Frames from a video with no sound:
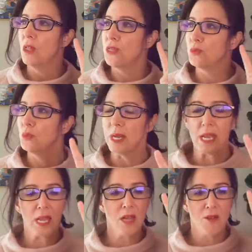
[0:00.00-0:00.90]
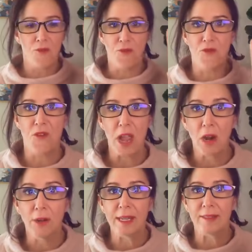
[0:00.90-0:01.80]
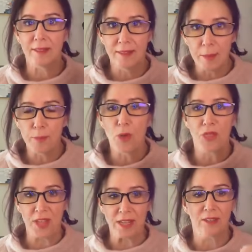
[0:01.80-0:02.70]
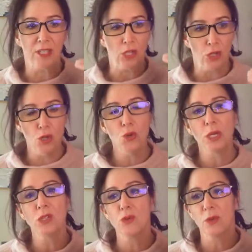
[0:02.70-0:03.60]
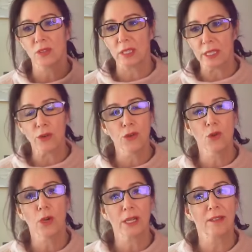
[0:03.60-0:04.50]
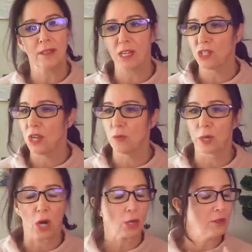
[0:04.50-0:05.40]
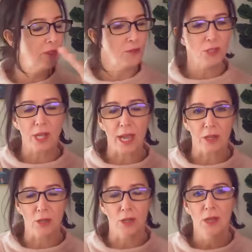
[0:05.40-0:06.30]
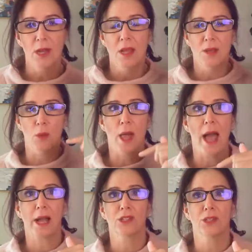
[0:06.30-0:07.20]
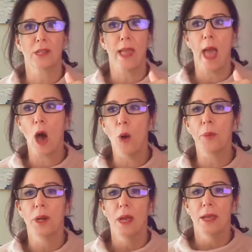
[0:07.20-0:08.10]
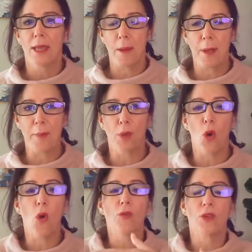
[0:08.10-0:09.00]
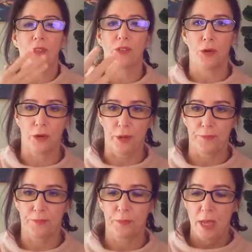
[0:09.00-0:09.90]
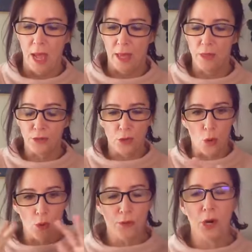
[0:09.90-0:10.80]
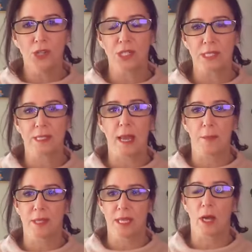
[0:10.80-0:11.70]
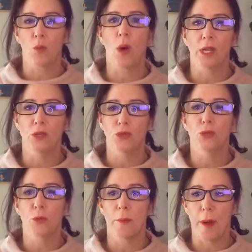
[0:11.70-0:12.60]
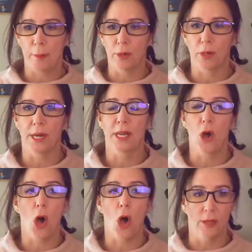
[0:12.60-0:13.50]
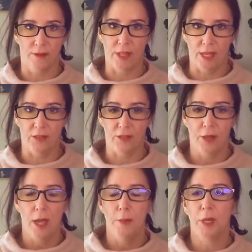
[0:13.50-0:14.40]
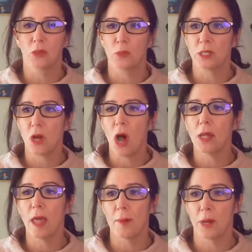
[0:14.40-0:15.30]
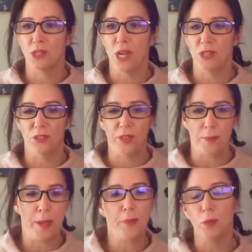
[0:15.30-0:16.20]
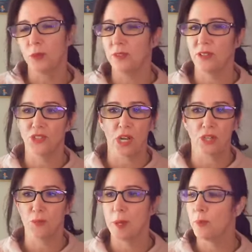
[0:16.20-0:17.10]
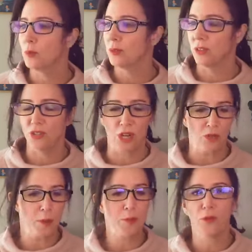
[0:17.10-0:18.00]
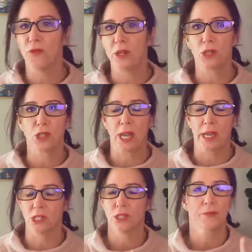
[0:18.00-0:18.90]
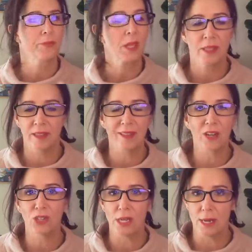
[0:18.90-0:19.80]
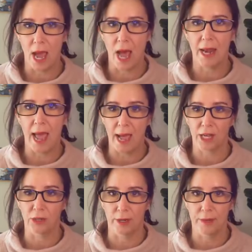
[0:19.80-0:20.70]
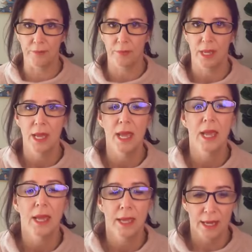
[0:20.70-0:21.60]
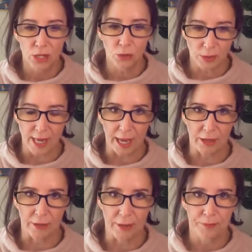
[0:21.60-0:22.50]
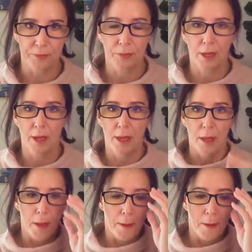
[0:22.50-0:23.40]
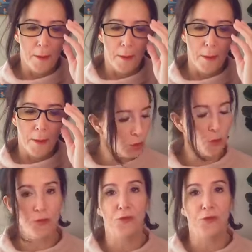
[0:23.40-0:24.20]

three very simple things that you can do as a leader in your organization, regardless of your title, that will actually help get people over this hurdle. And there's an overarching statement that I want you to remember in all of this, because we talk a lot about change and say people resist change, people resist change, people fear change. That's actually not accurate. Here's what's accurate people don't